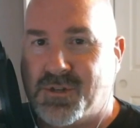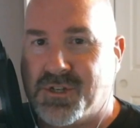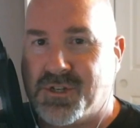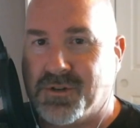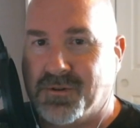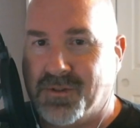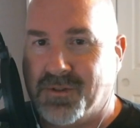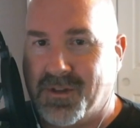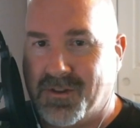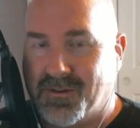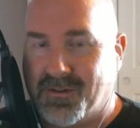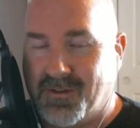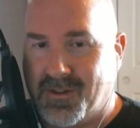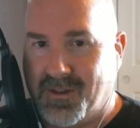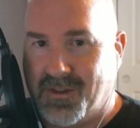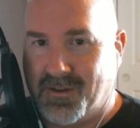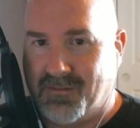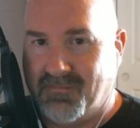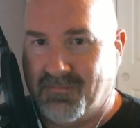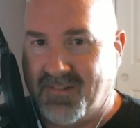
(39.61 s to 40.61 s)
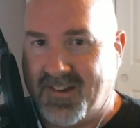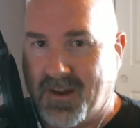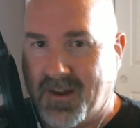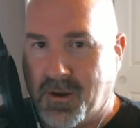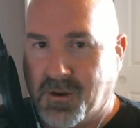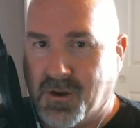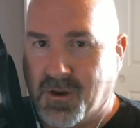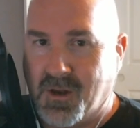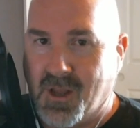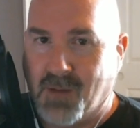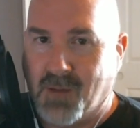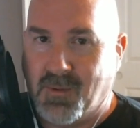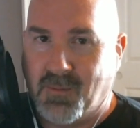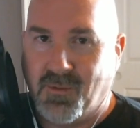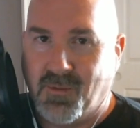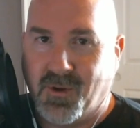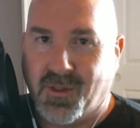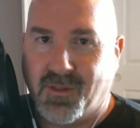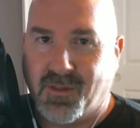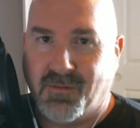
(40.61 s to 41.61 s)
sure that that Zen could come up
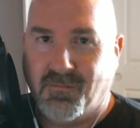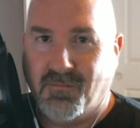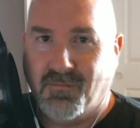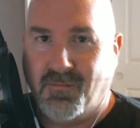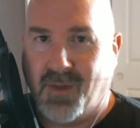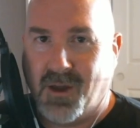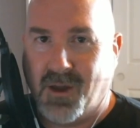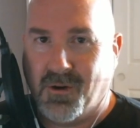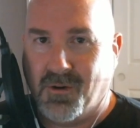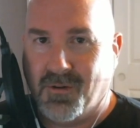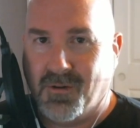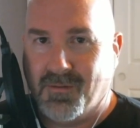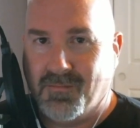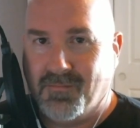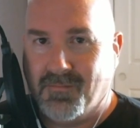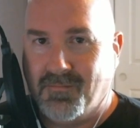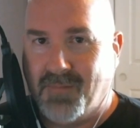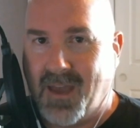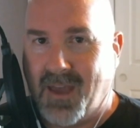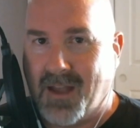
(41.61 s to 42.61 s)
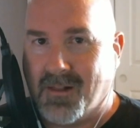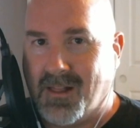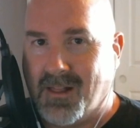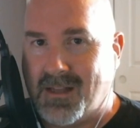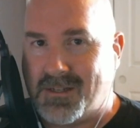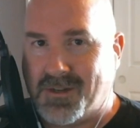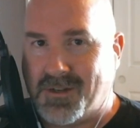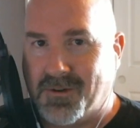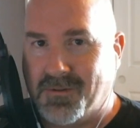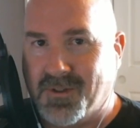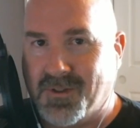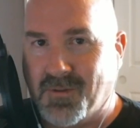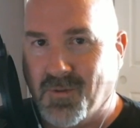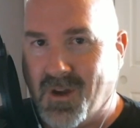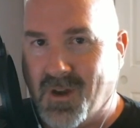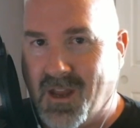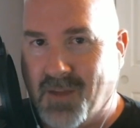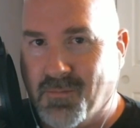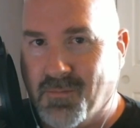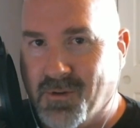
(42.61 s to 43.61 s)
with better backglass art than
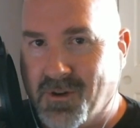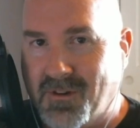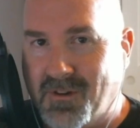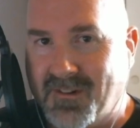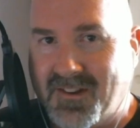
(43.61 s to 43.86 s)
what I produced.